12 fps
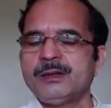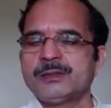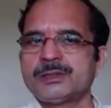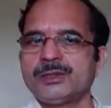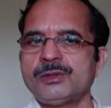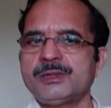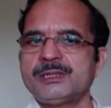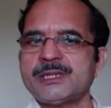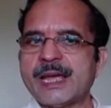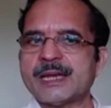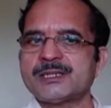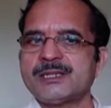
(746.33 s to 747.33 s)
So this
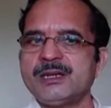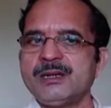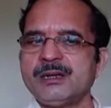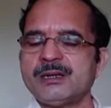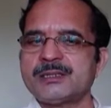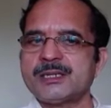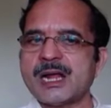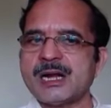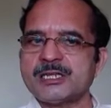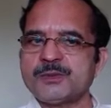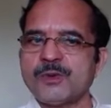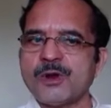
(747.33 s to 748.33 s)
axon
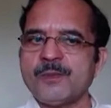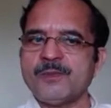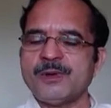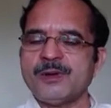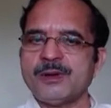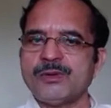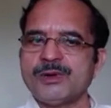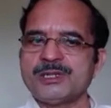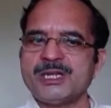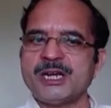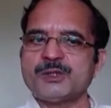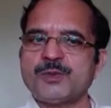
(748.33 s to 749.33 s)

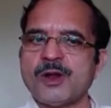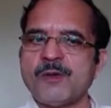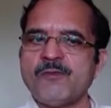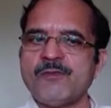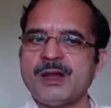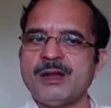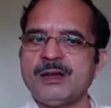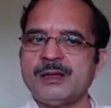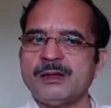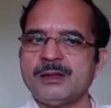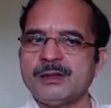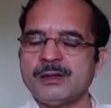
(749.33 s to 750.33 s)
originates from one
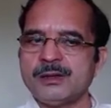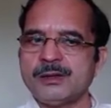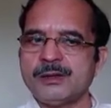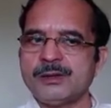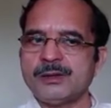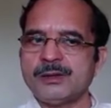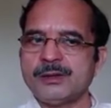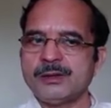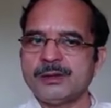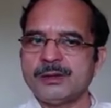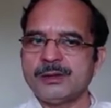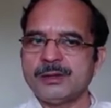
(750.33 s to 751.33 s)

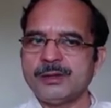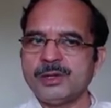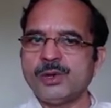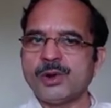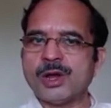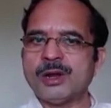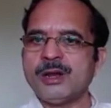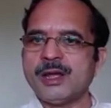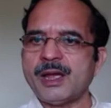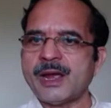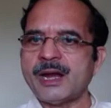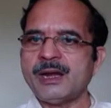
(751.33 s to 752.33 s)
neuron,
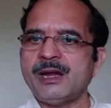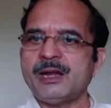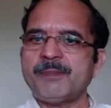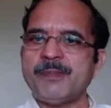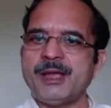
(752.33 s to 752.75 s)
and it